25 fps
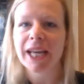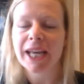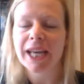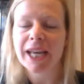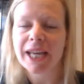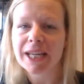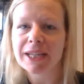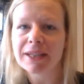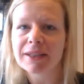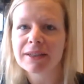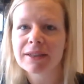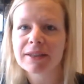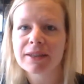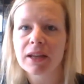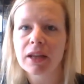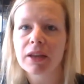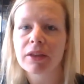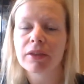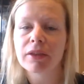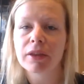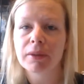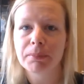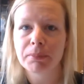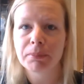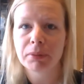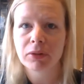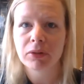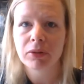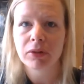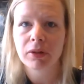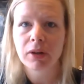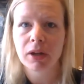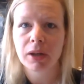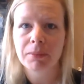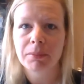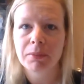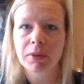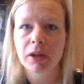It's The
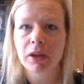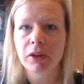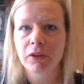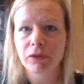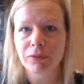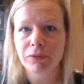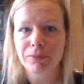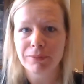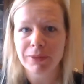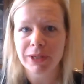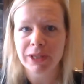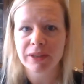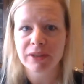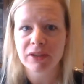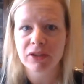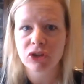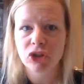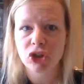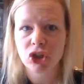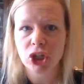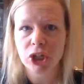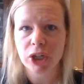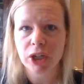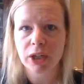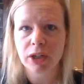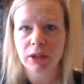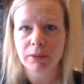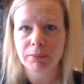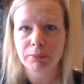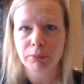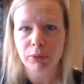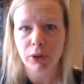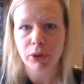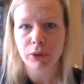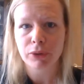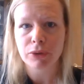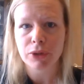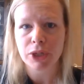Prime of Miss Jean
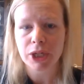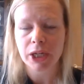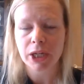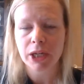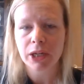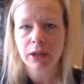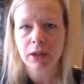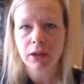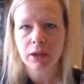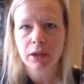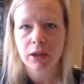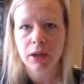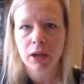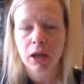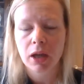Brodie